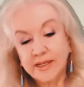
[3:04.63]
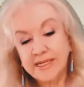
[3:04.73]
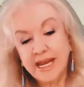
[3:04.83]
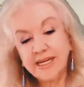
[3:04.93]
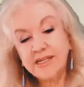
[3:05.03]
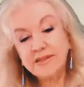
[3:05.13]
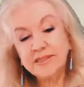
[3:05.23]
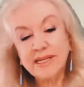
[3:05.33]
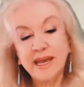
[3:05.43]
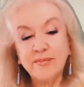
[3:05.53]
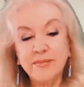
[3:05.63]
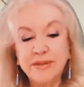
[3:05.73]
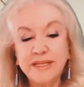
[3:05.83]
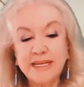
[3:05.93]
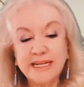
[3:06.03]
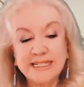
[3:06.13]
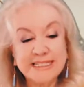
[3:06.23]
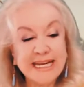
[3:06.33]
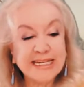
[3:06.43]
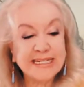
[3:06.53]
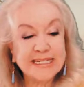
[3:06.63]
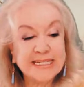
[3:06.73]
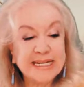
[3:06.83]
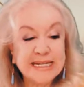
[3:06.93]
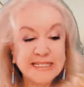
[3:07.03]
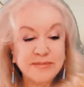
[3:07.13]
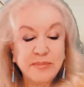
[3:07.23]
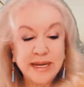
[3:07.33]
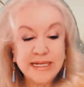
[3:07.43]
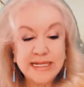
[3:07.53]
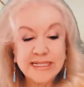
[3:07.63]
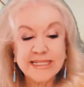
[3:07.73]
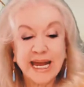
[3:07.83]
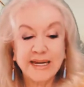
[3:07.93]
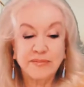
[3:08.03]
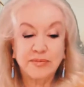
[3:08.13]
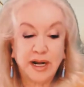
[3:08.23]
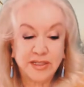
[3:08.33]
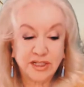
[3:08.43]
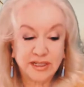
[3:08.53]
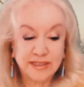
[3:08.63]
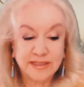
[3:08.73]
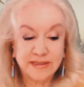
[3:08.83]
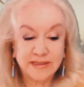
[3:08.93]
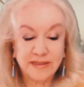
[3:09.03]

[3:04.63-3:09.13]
Daniel's empathy extended to his many side projects.